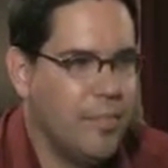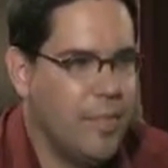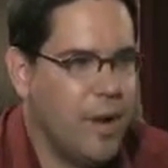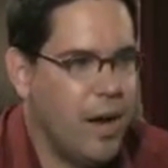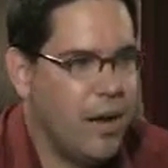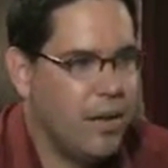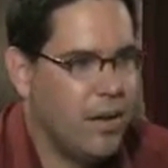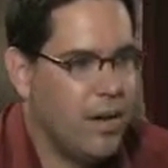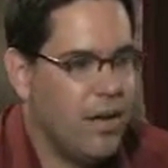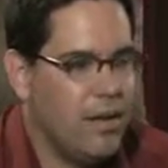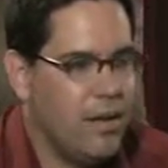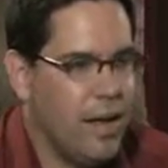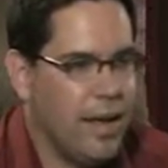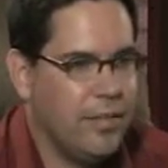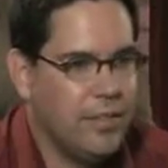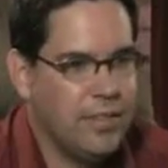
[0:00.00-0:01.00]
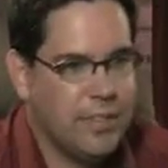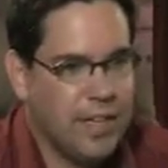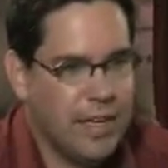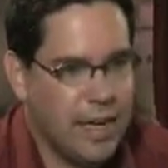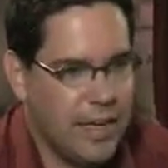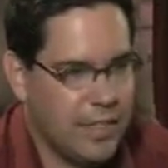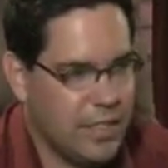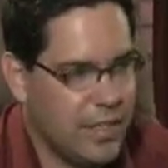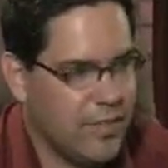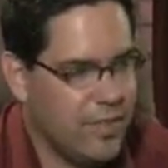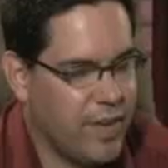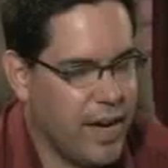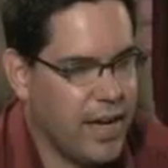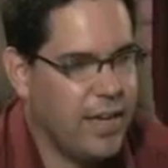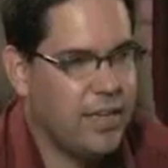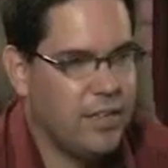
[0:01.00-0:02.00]
HauntCon, I was actually
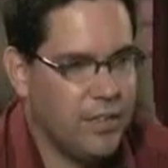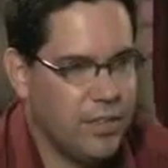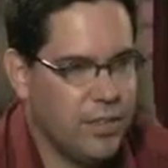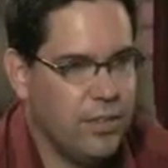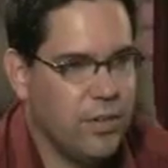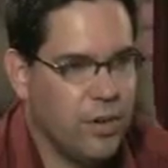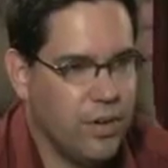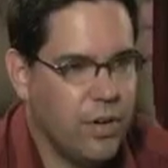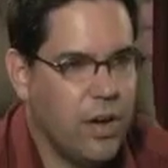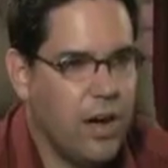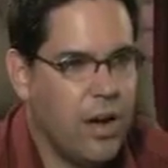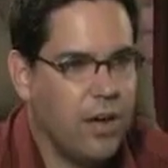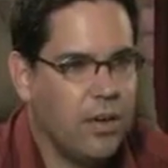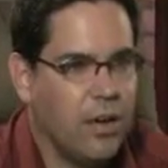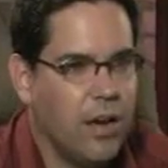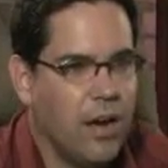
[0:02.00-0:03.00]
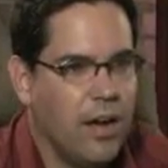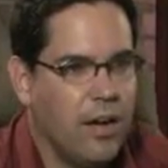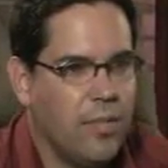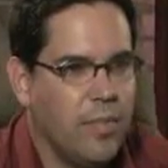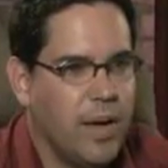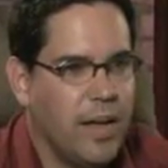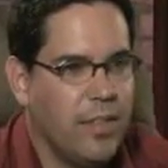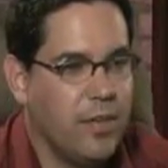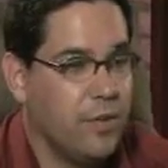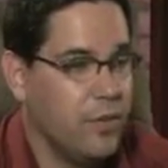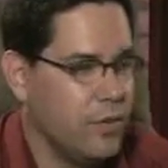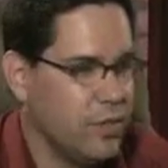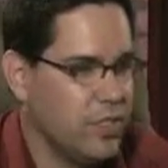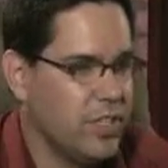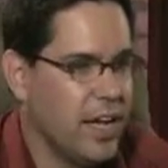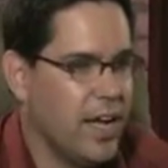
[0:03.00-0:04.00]
invited to go to HauntCon by
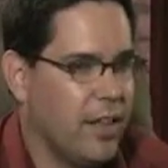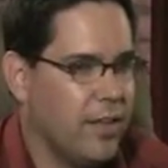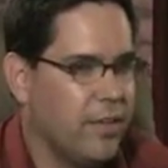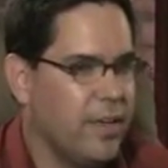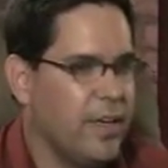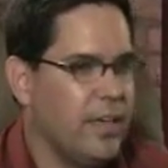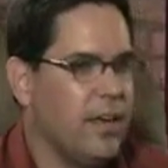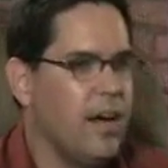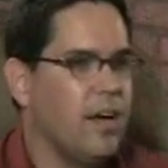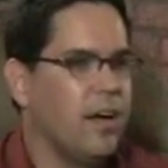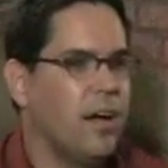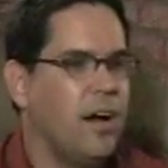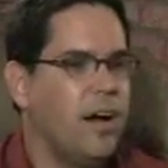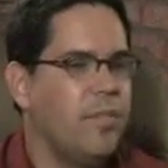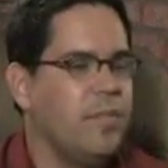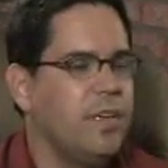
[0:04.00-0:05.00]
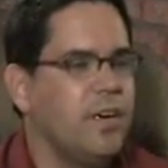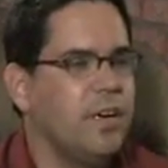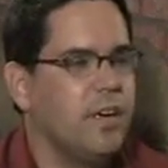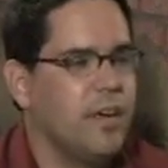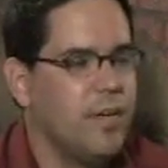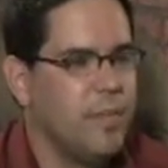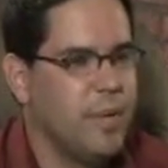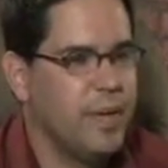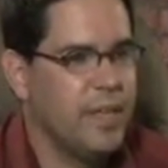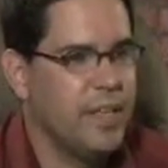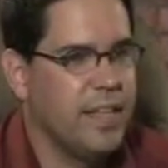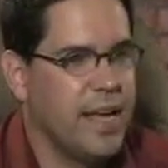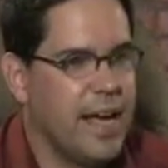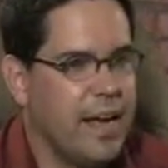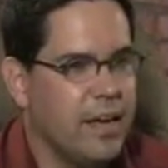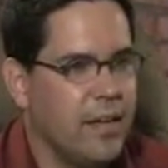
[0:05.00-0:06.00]
theGhoulishGallery.com. They're a company
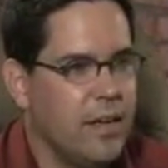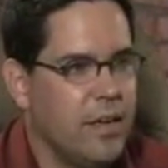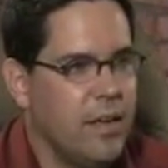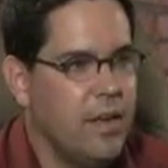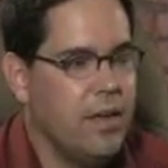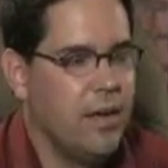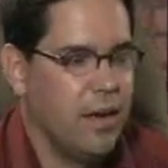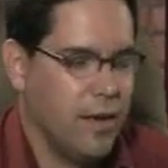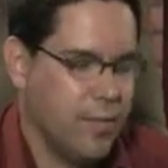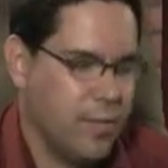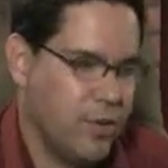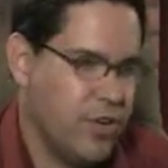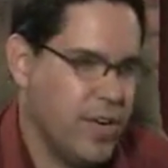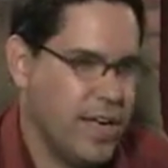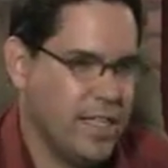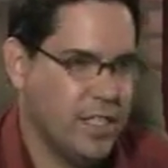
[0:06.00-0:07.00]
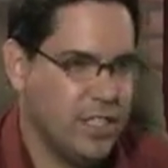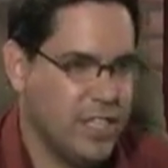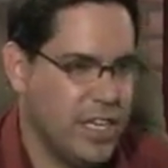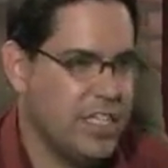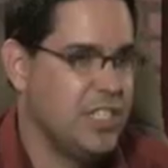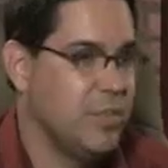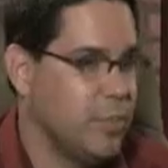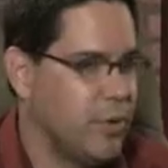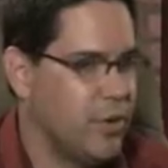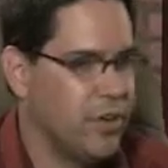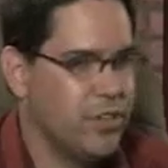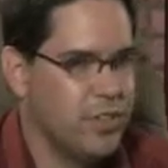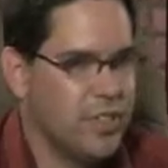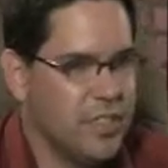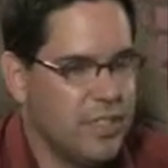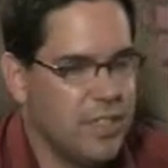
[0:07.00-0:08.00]
that creates changing
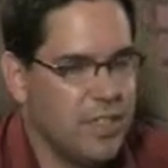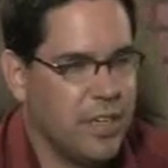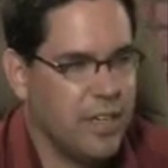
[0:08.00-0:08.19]
portraits.